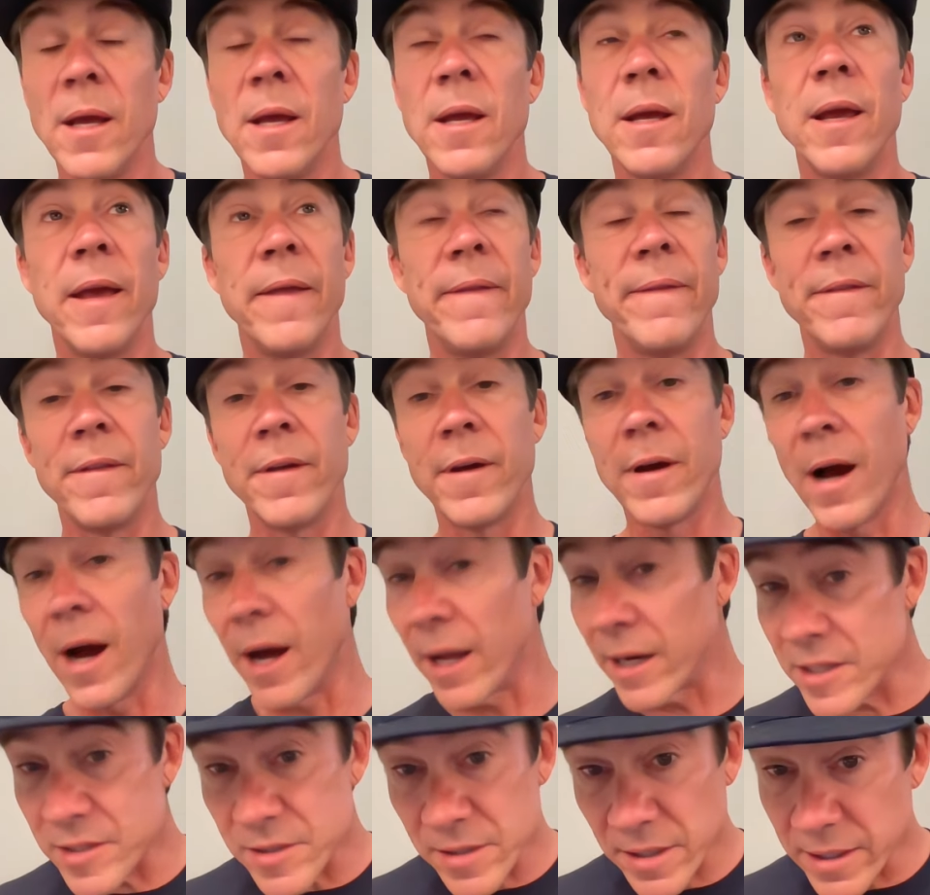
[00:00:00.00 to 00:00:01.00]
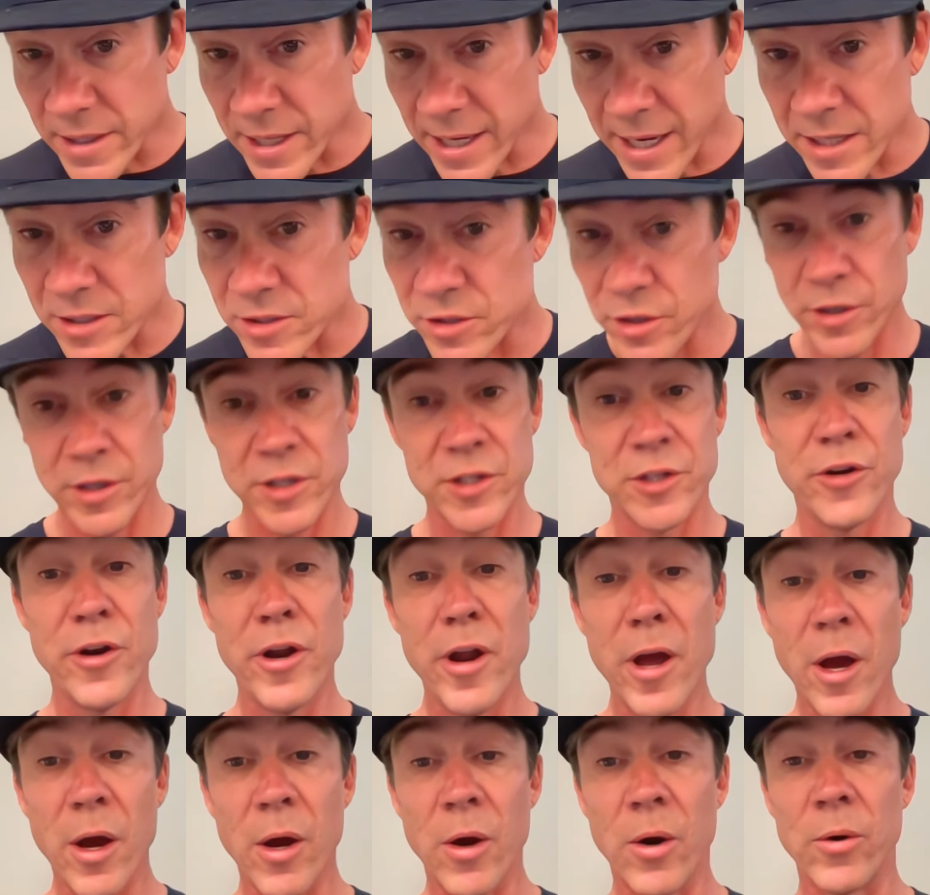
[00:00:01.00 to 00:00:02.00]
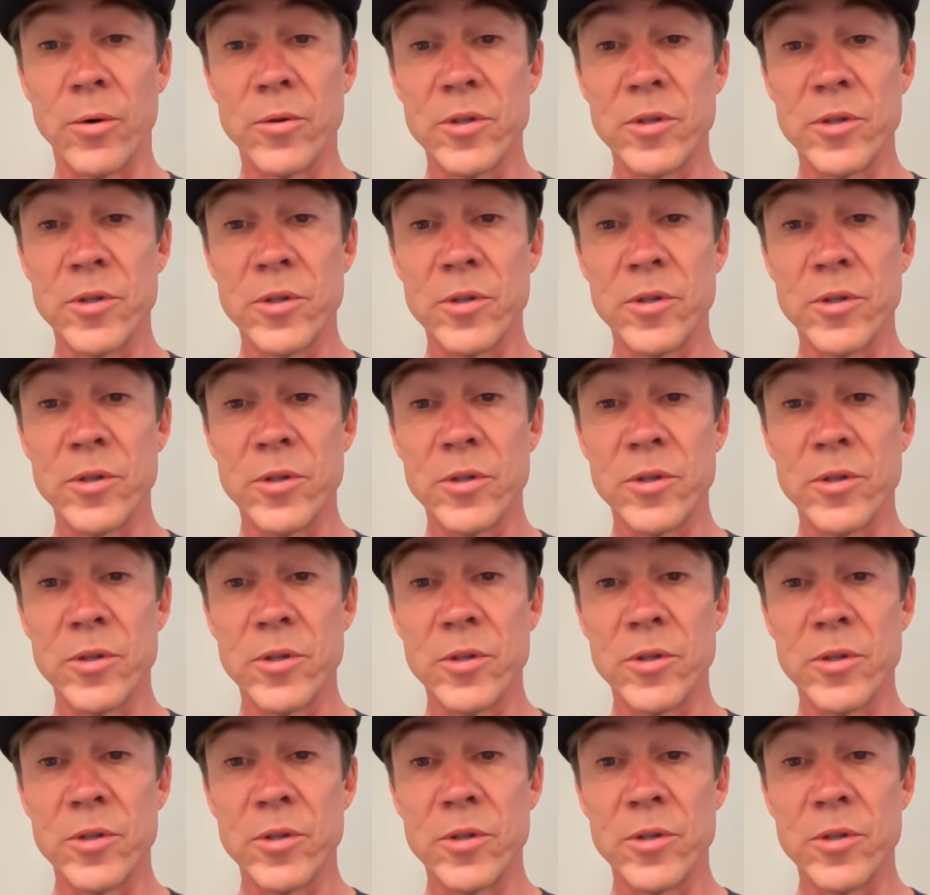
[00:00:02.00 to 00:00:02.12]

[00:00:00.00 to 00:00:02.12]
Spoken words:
And honestly, the answer is no.